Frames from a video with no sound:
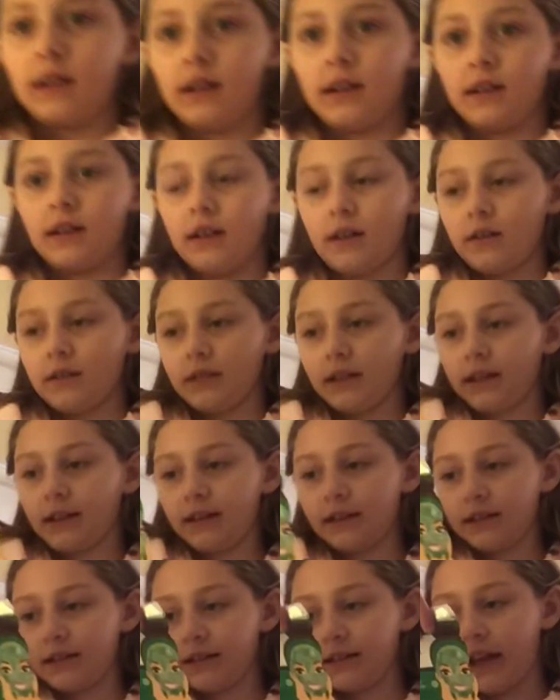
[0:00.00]
And I'll
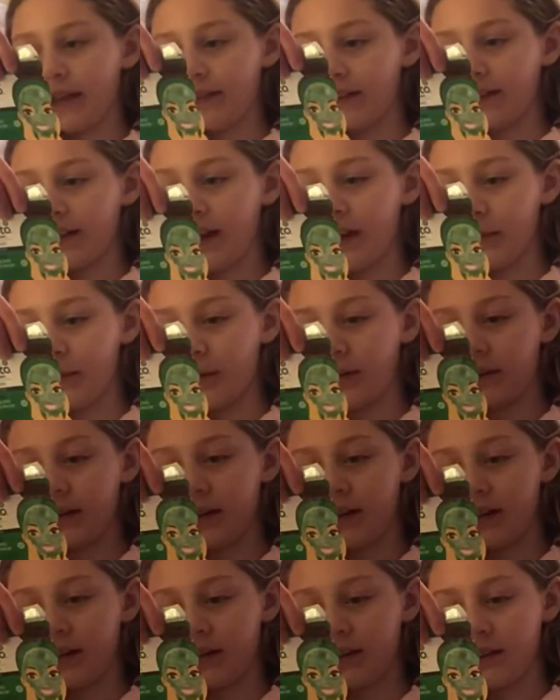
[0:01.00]
set the timer,
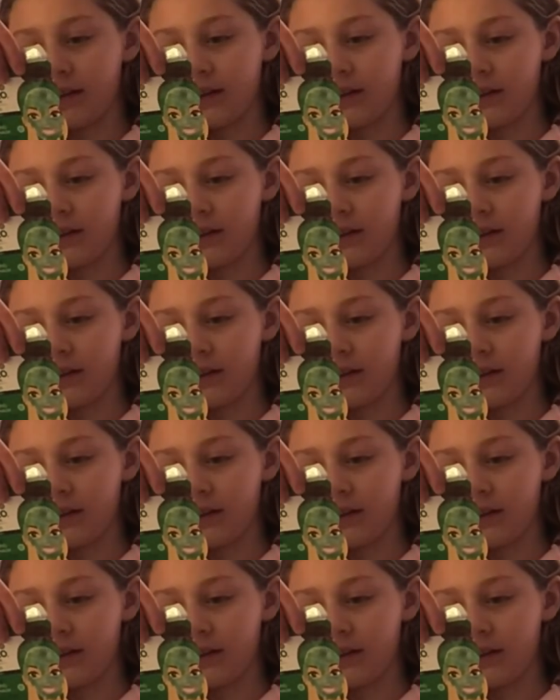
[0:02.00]
okay.